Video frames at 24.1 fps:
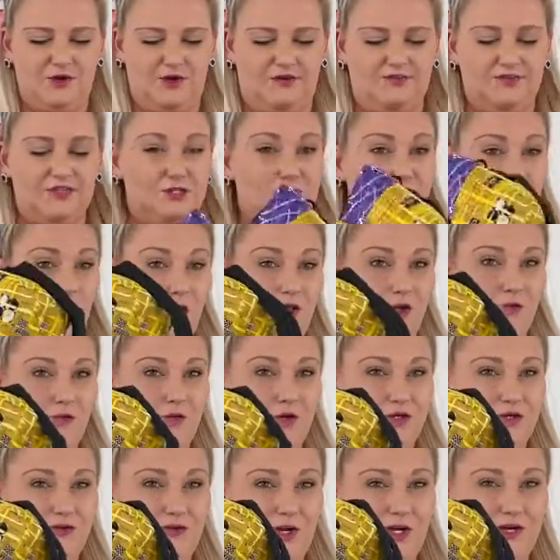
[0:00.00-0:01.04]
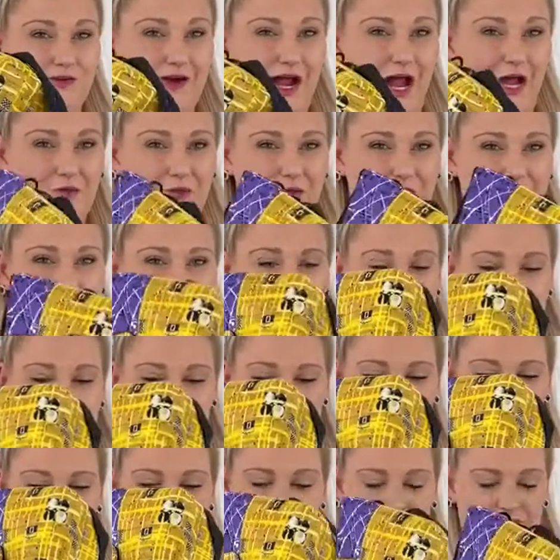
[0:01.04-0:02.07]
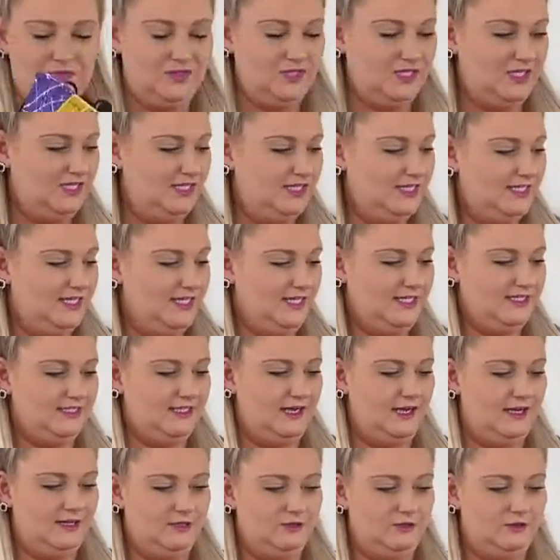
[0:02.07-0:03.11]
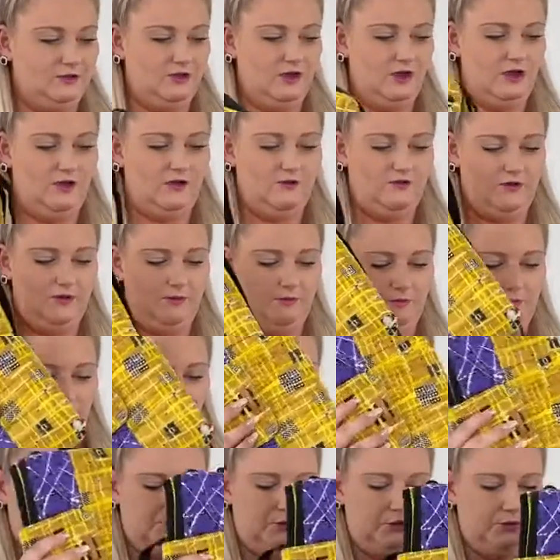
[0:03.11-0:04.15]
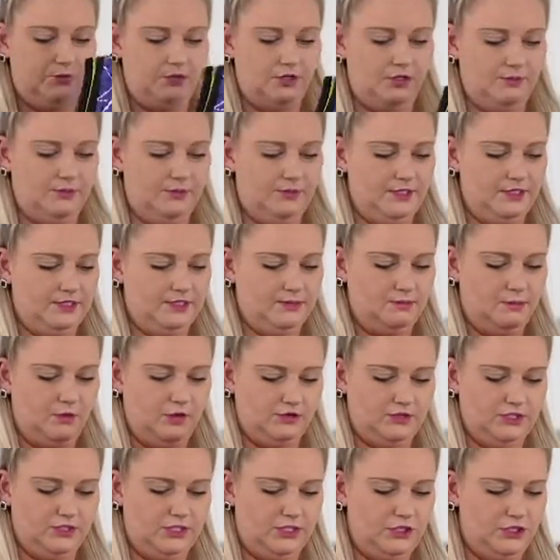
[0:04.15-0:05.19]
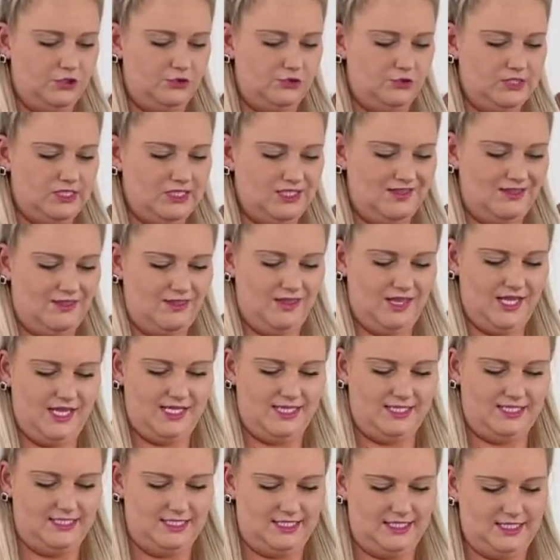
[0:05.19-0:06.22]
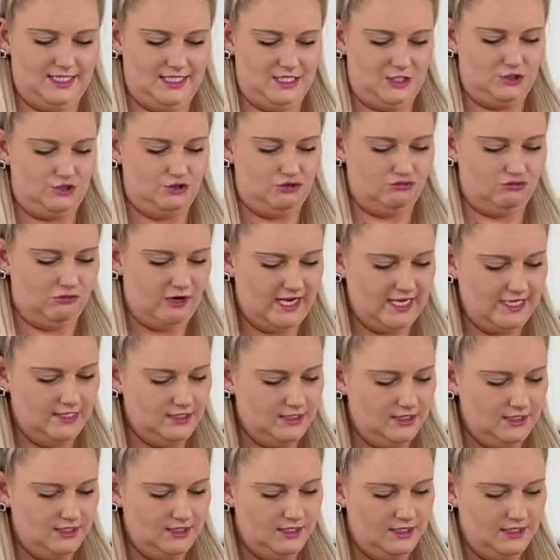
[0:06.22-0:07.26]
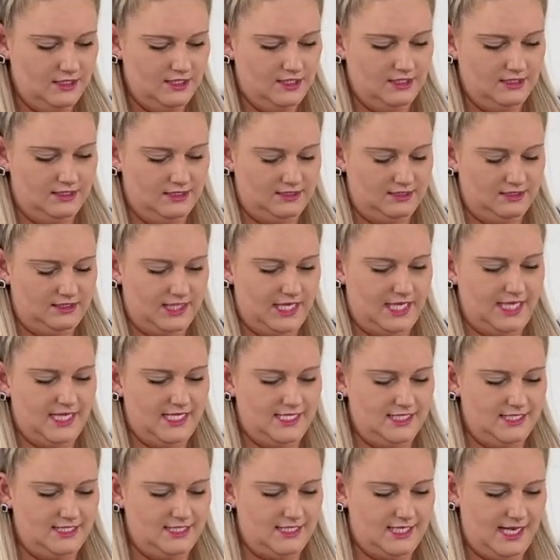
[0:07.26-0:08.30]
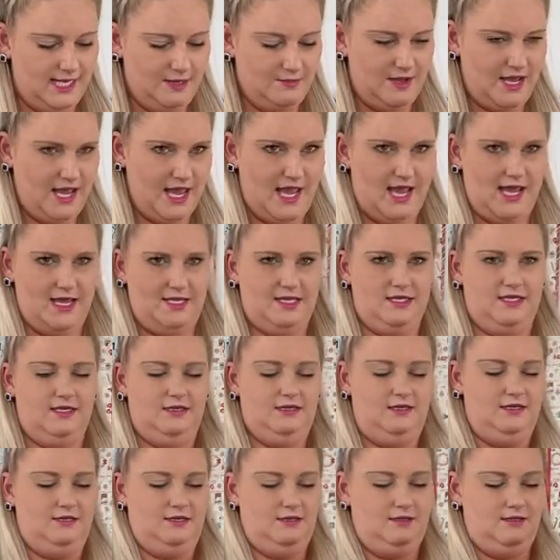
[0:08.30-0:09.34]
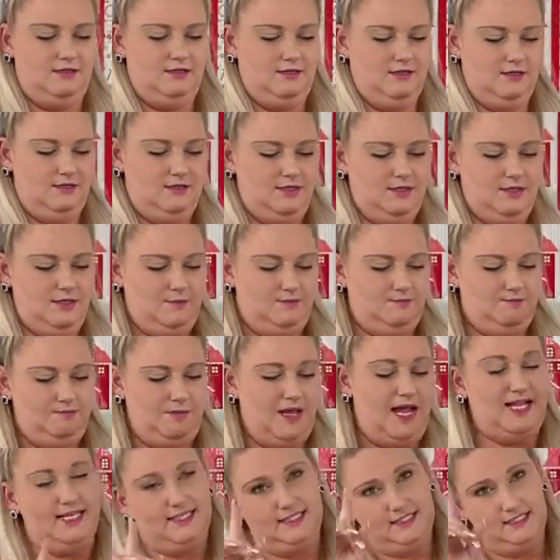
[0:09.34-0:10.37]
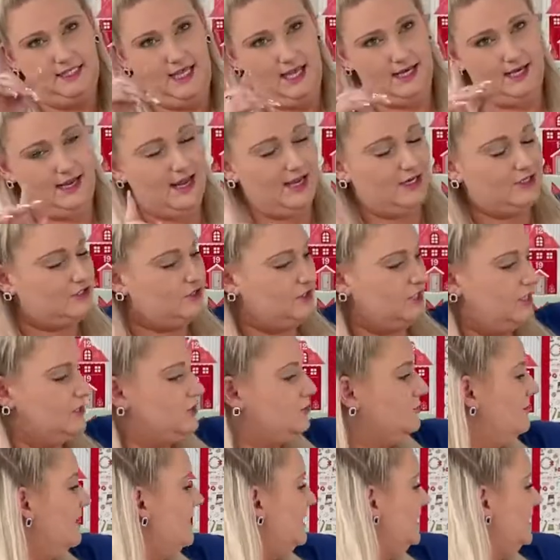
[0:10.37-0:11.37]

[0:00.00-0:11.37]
you have a smaller one to run around with. Again, I love multiple purpose, multi-use things. This is great. The night and day bag. Bag set, actually, because you